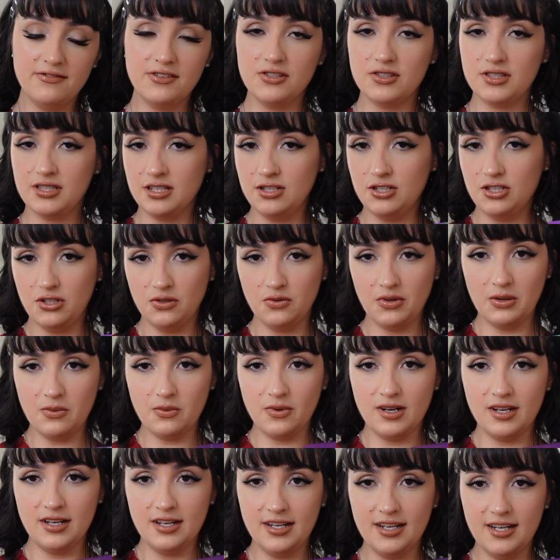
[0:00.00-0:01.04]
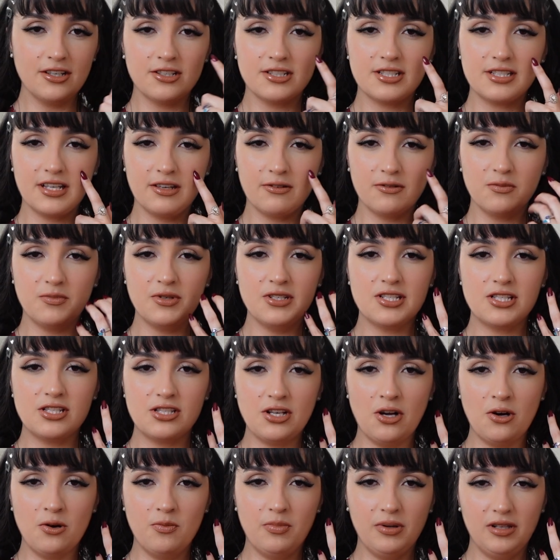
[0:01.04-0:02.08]
used the dewy one. Your skin will be
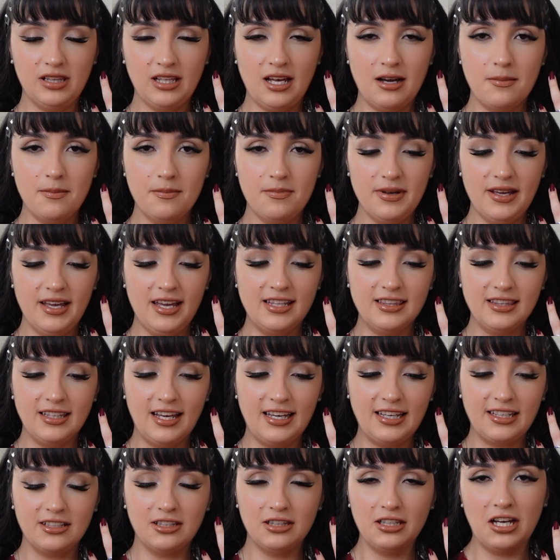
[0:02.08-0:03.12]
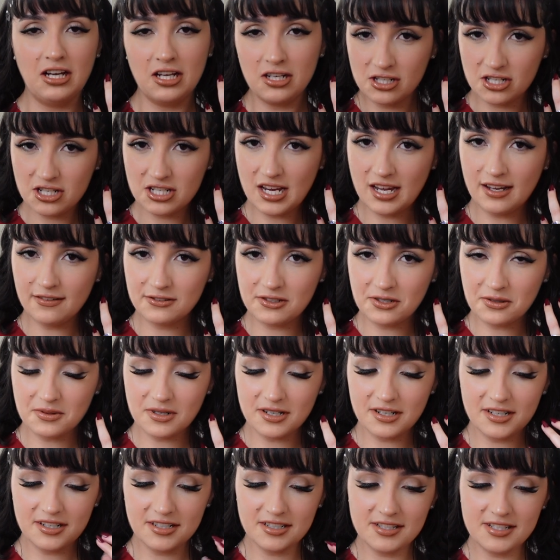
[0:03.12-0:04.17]
so plump and like lush
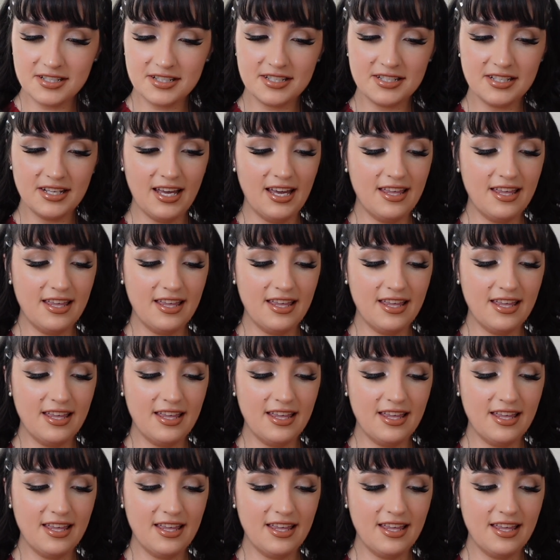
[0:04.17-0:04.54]
afterwards.